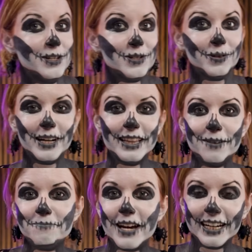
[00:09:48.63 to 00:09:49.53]
enjoy
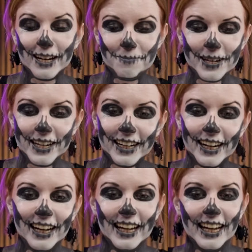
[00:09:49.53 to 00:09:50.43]
the makeup
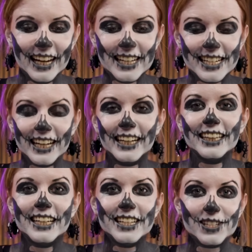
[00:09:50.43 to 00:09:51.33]
here and
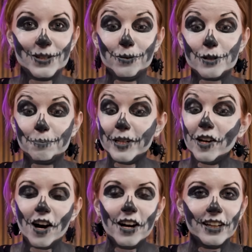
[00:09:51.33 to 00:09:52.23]
take these tools
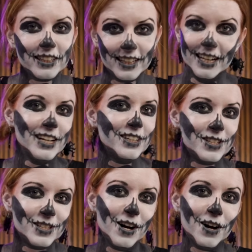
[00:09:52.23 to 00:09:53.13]
beyond
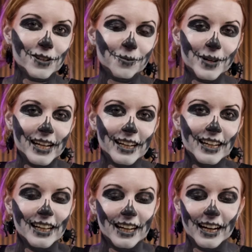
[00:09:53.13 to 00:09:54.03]
just the
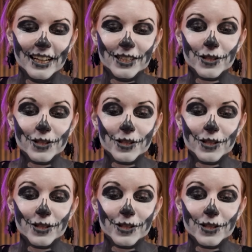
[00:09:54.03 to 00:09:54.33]
Halloween uh,